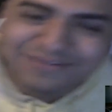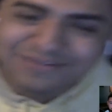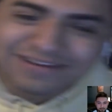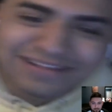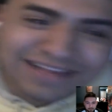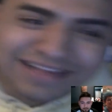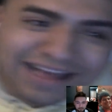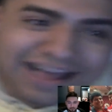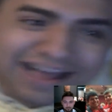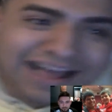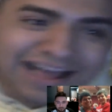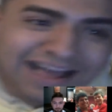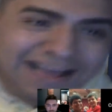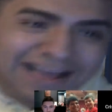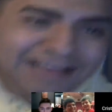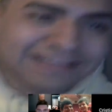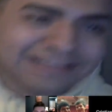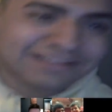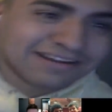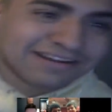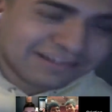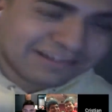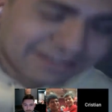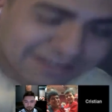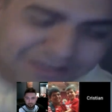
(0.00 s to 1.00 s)
had
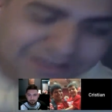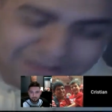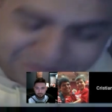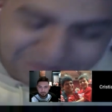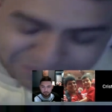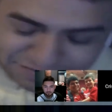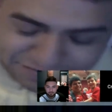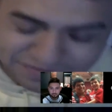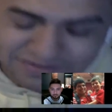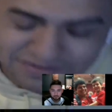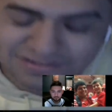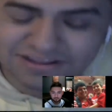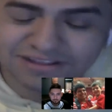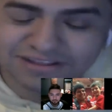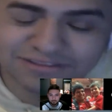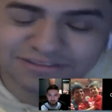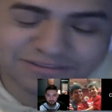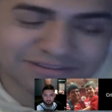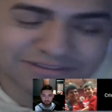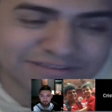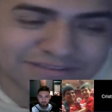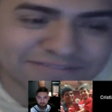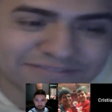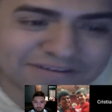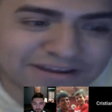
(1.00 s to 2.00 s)
Fernando
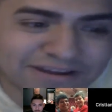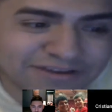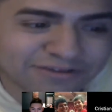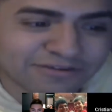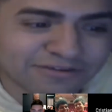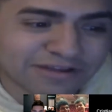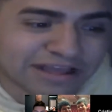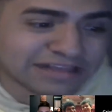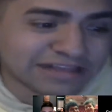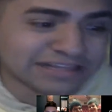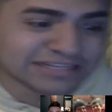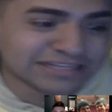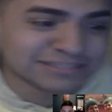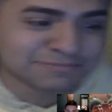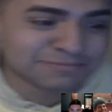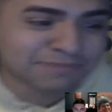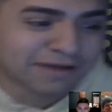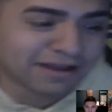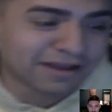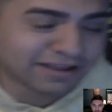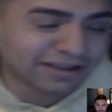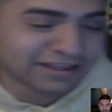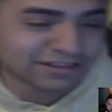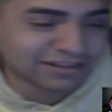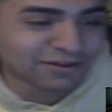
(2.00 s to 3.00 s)
Navarro in his
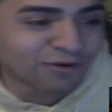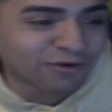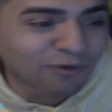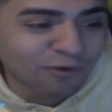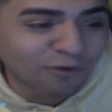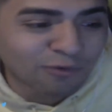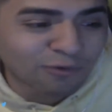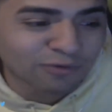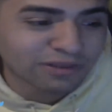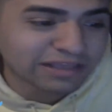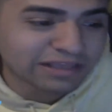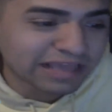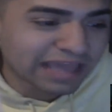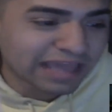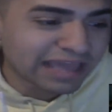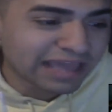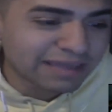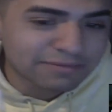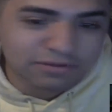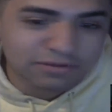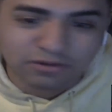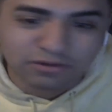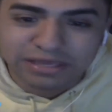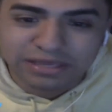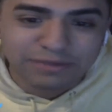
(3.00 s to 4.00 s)
pocket the whole game. You
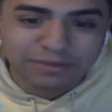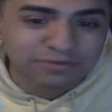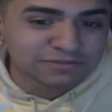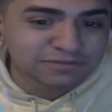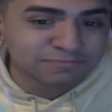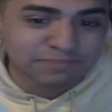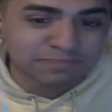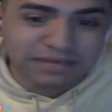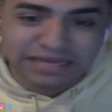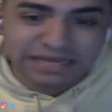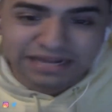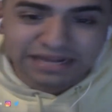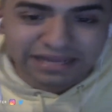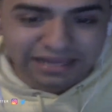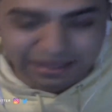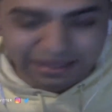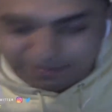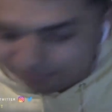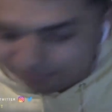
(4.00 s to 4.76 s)
know, he was beating him